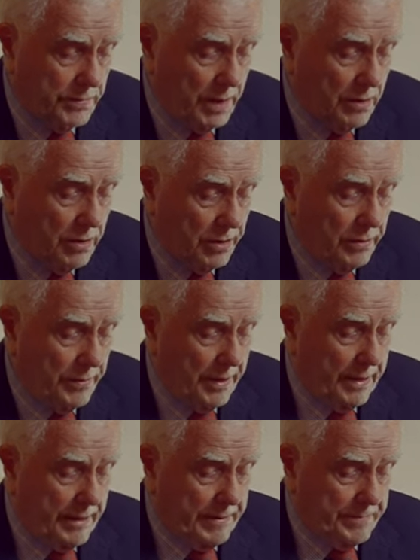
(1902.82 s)
You know,
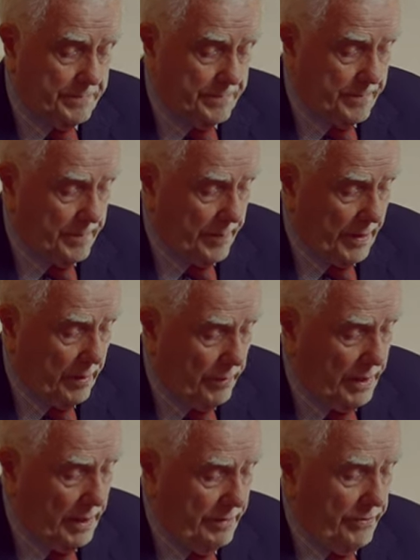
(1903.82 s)

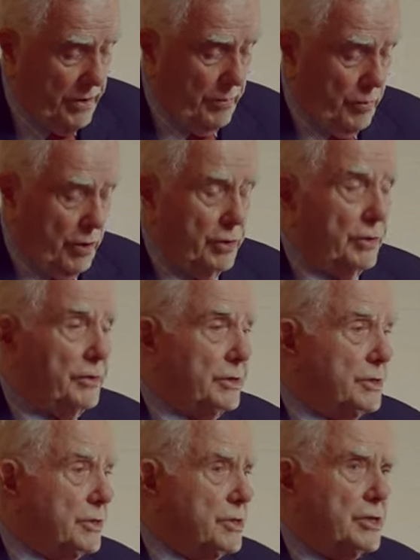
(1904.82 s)
we live in a world
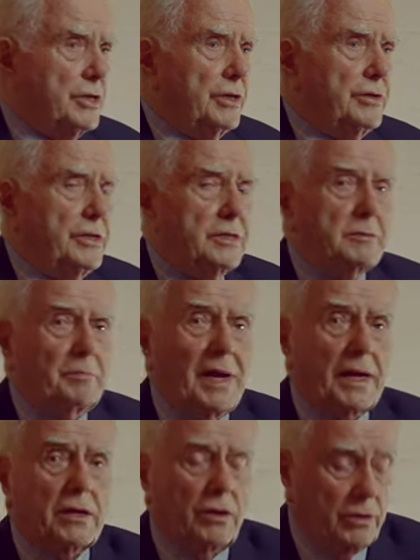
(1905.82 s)
that has turned its
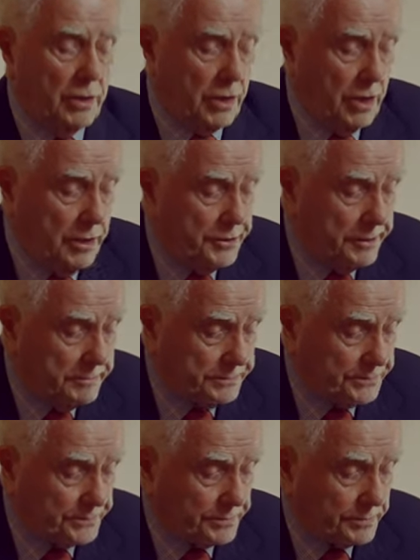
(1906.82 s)
back on God,
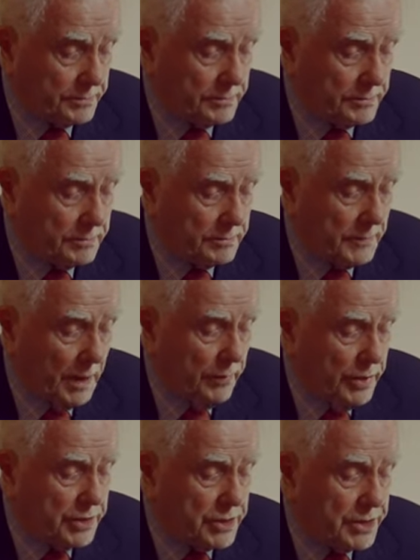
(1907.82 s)

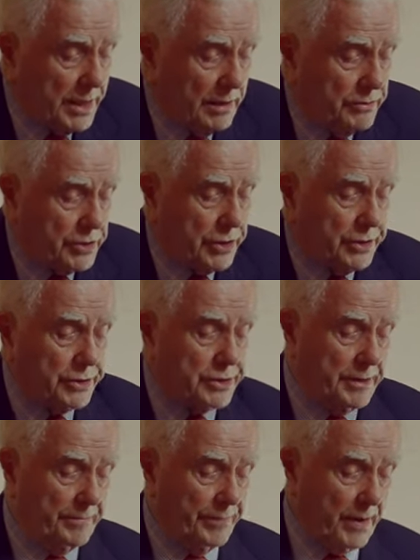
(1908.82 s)
which tells
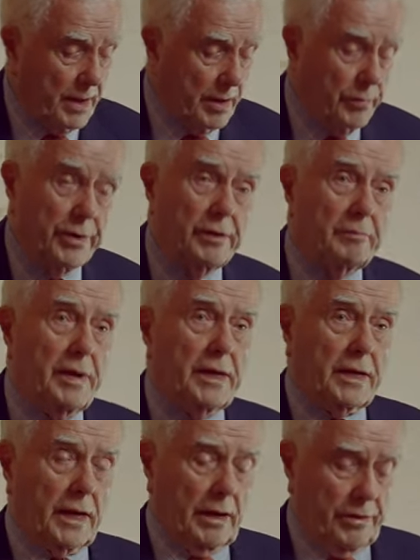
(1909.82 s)
us we'll
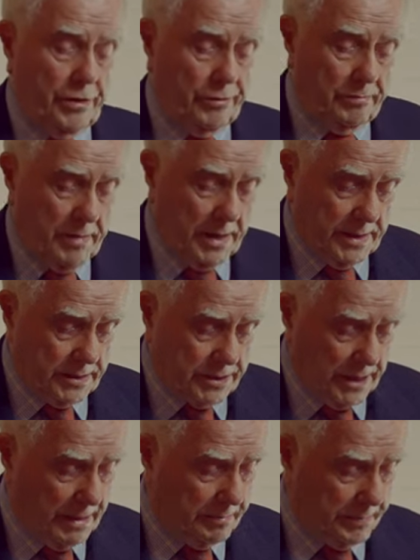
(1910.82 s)
make our own minds
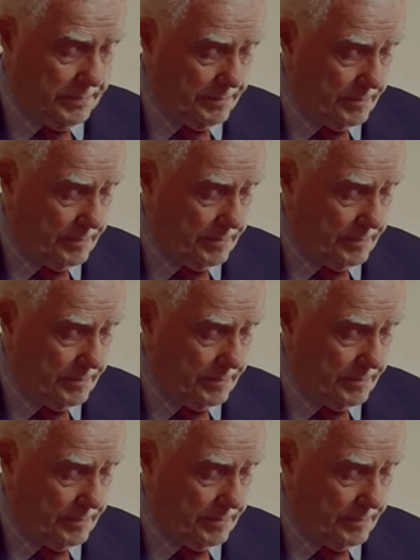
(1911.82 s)
up.